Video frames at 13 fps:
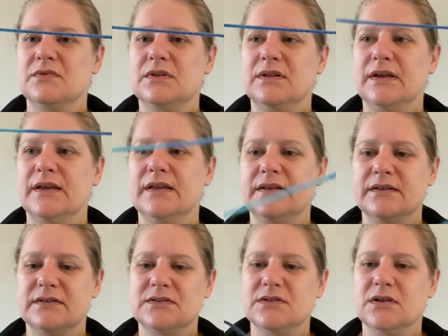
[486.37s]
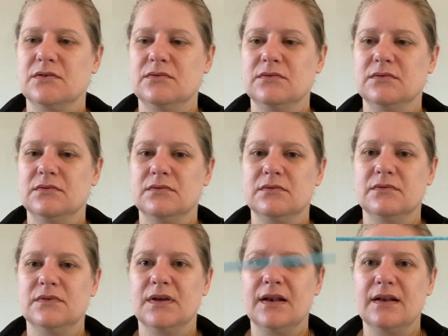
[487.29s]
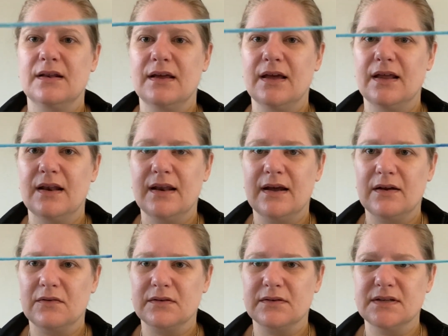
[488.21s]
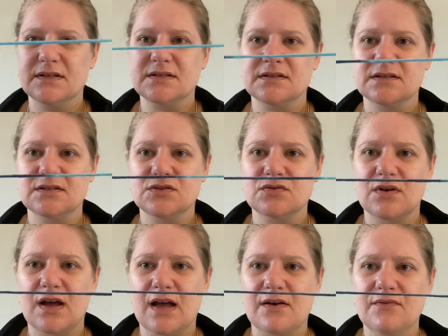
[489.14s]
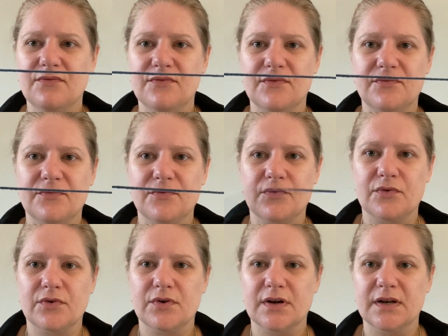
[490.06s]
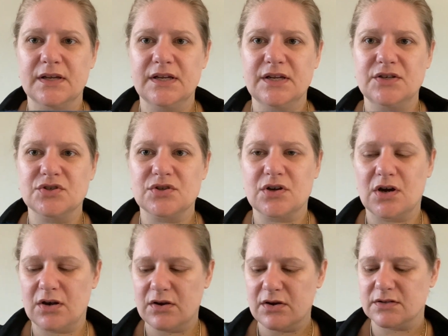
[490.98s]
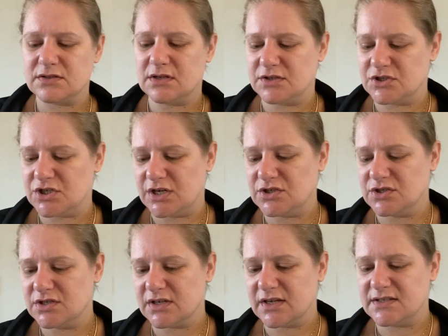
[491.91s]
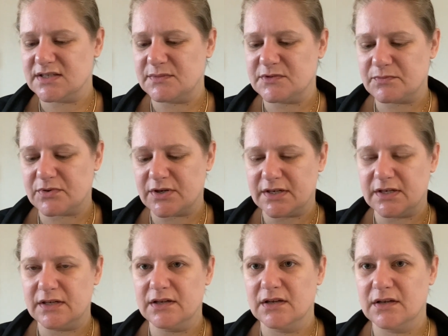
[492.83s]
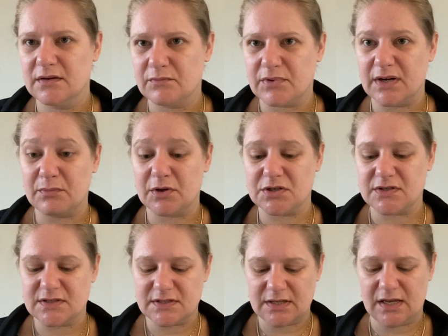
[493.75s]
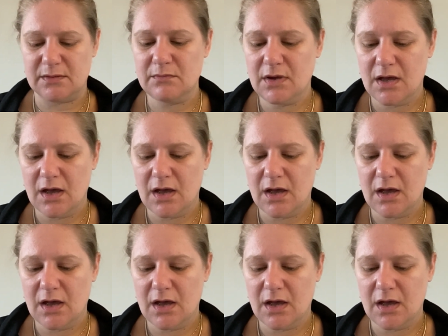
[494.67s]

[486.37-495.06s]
Like, so the long distance you have for each color until it changes again seems pretty much the same.